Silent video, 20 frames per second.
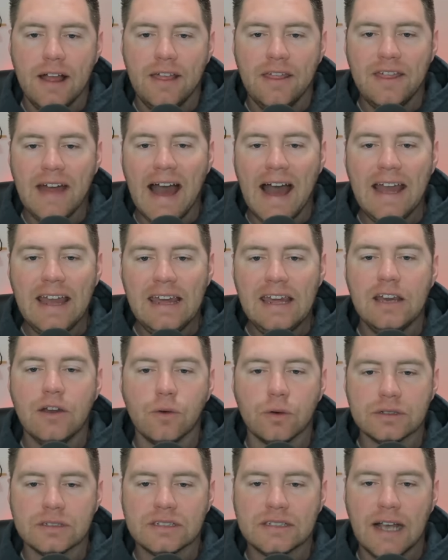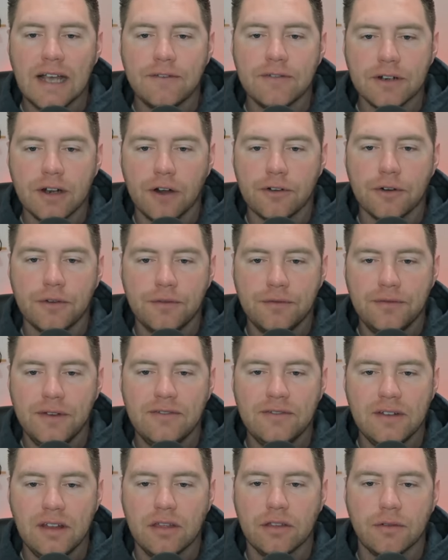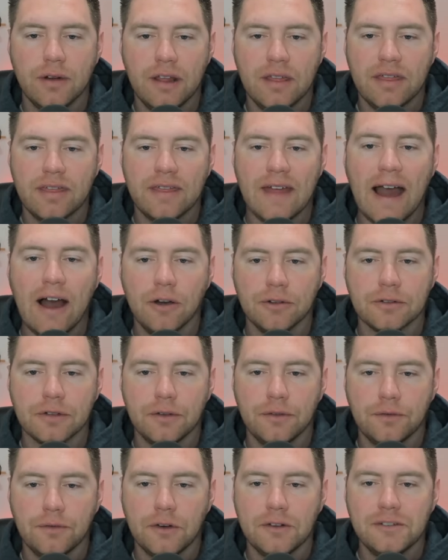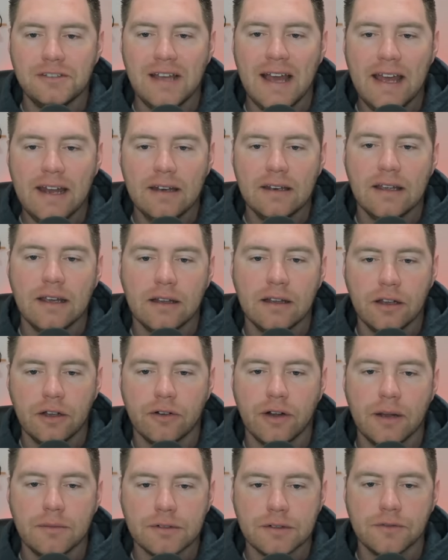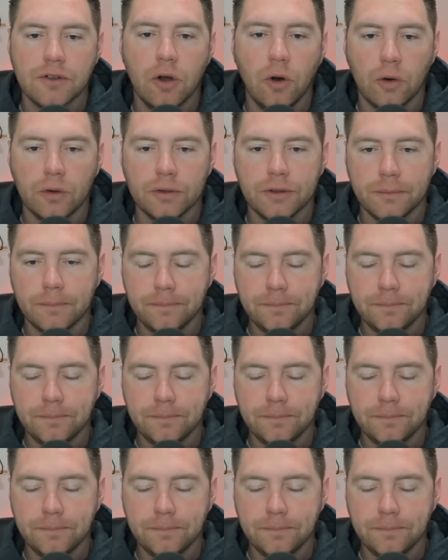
That equals $753,000 for 10 kilograms of gold.